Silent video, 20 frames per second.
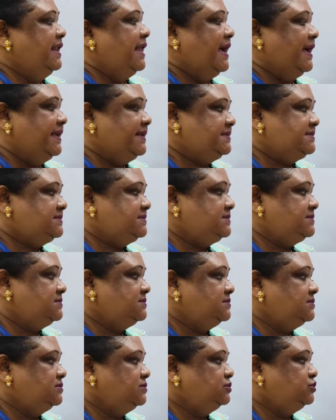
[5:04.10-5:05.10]
likes
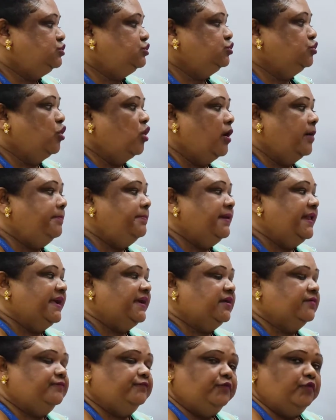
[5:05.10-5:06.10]
to hop
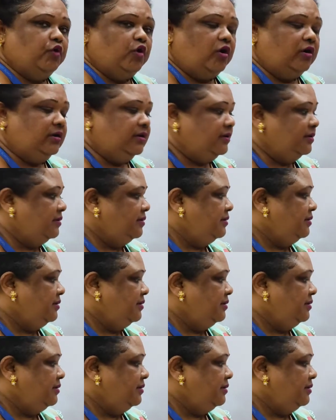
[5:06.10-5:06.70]
like a frog